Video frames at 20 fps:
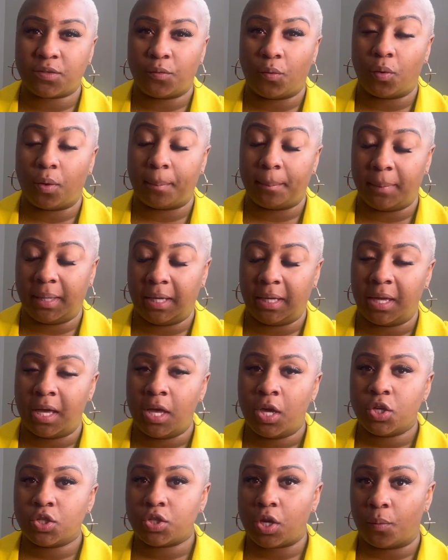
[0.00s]
for me.
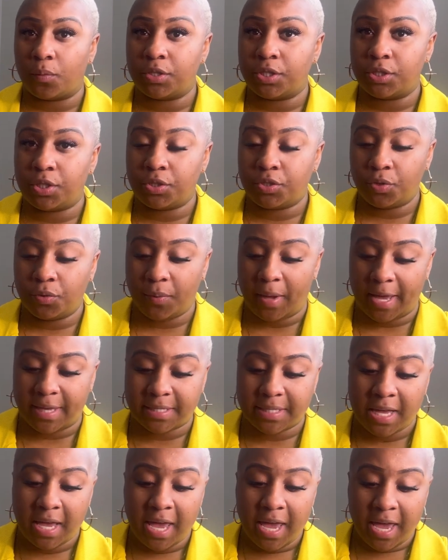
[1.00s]
So I went to the 2X.